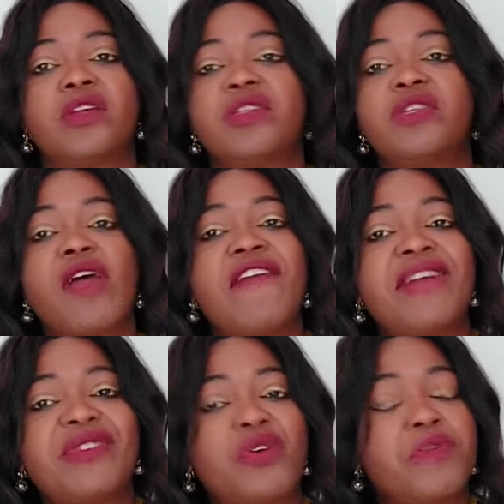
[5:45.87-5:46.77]
the
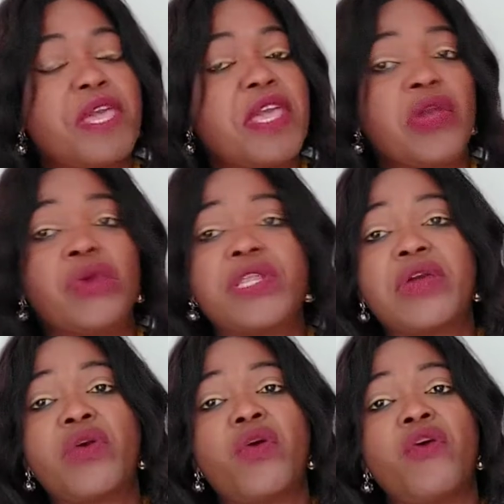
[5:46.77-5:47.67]
driver told me he
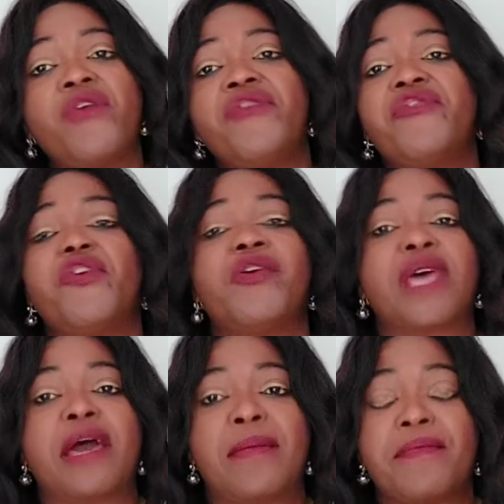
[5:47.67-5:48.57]
couldn't go
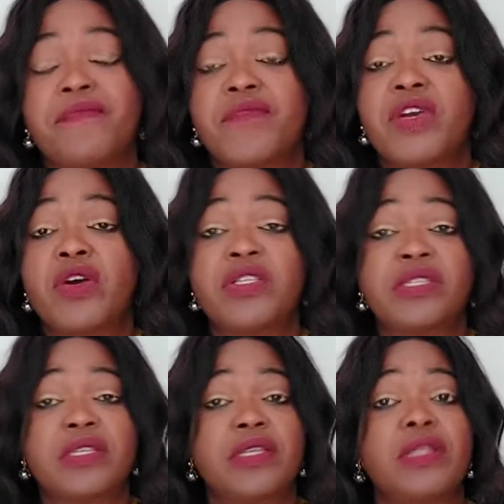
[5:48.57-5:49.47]
further because
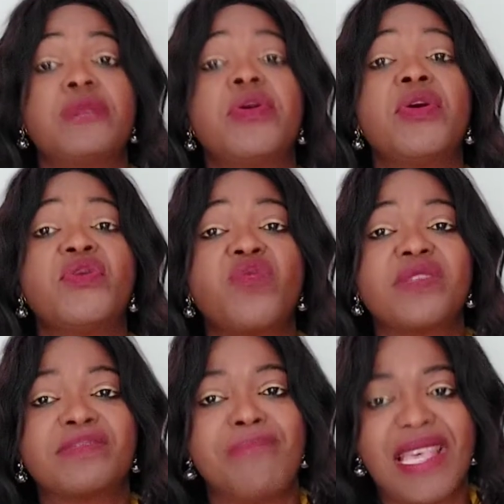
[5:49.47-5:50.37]
the road
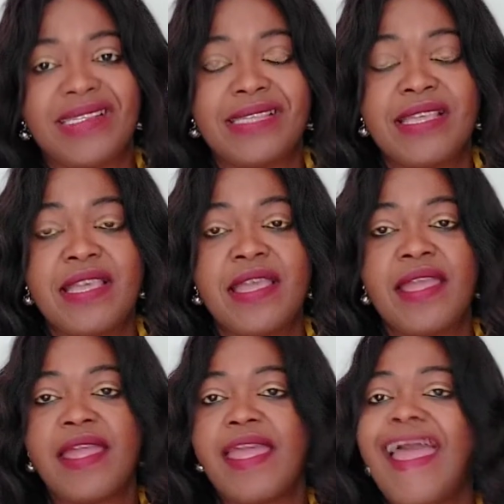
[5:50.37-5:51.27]
was messy.
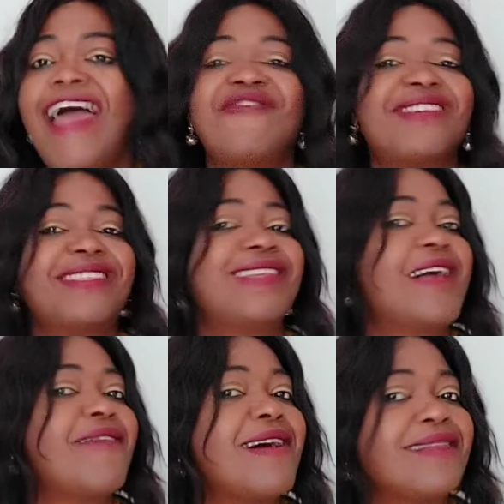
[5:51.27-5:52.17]
Everything
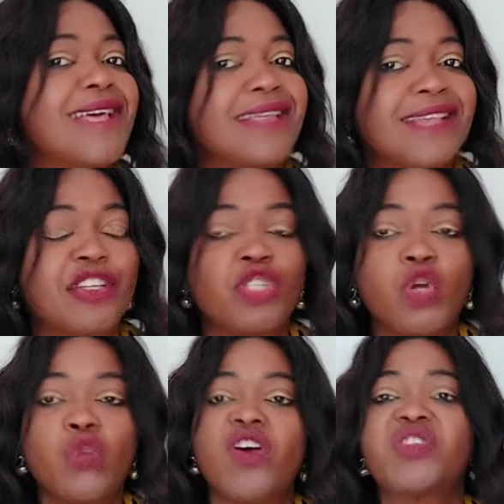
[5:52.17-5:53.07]
around that
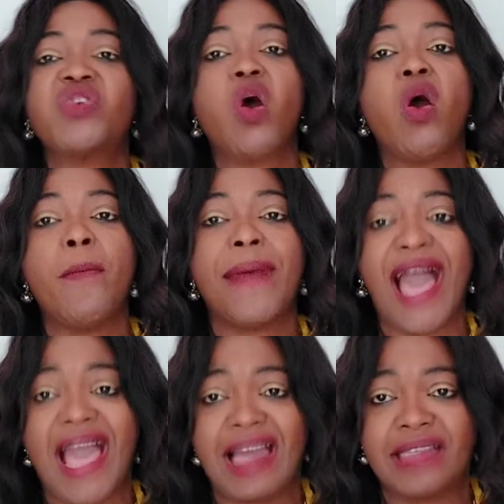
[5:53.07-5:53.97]
section was so
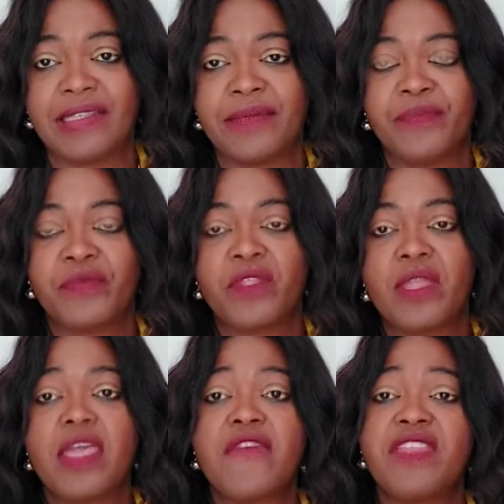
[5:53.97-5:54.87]
bad.
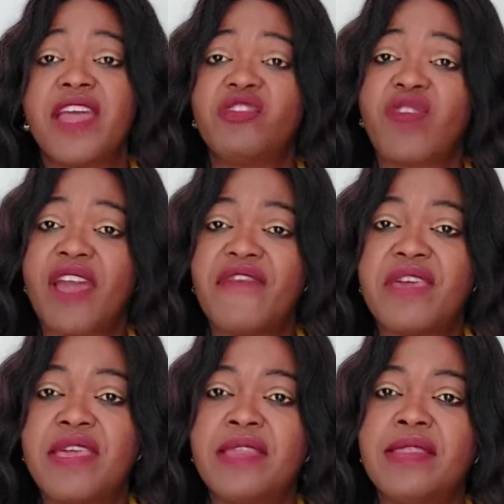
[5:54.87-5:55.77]
If they drive
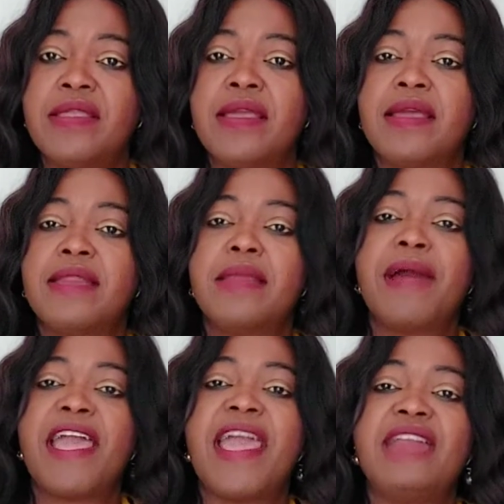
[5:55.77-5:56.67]
in, they
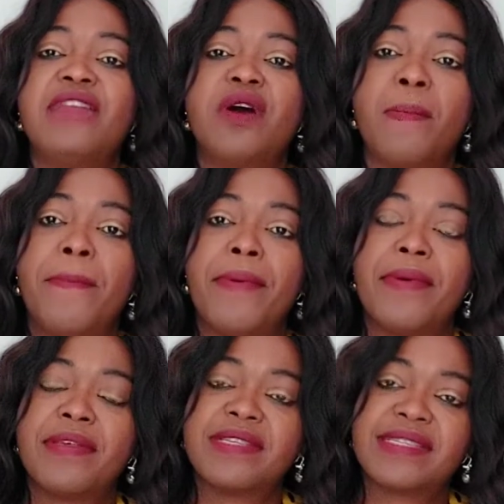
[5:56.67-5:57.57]
might end up
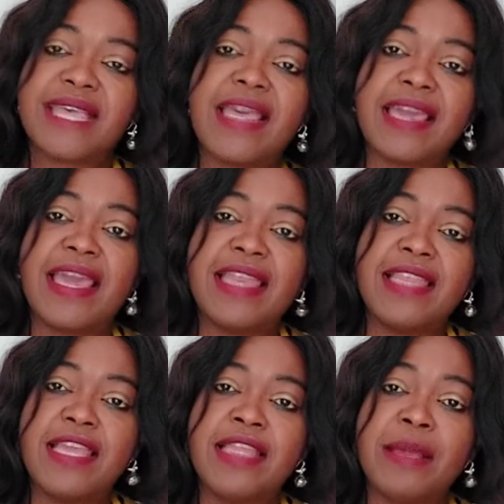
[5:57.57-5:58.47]

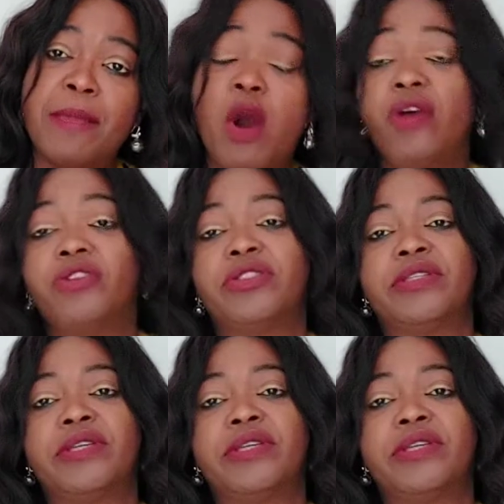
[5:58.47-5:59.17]
sinking in the mud.